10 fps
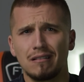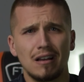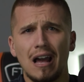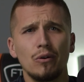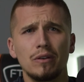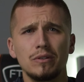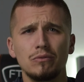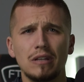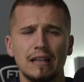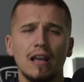How can we
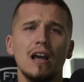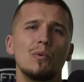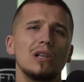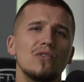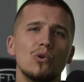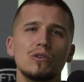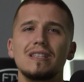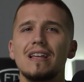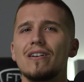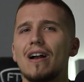do that? Well, of course,
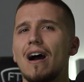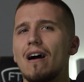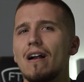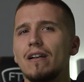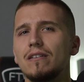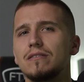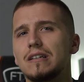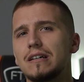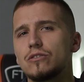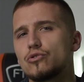there are
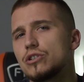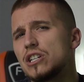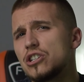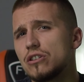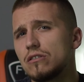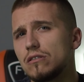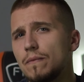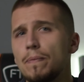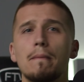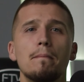the
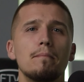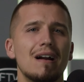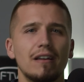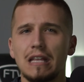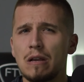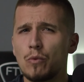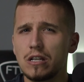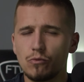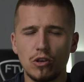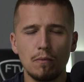traditional marketing
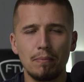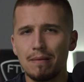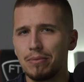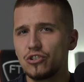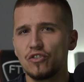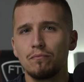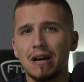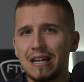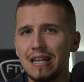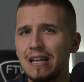ways where you pay a bunch of
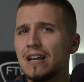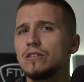money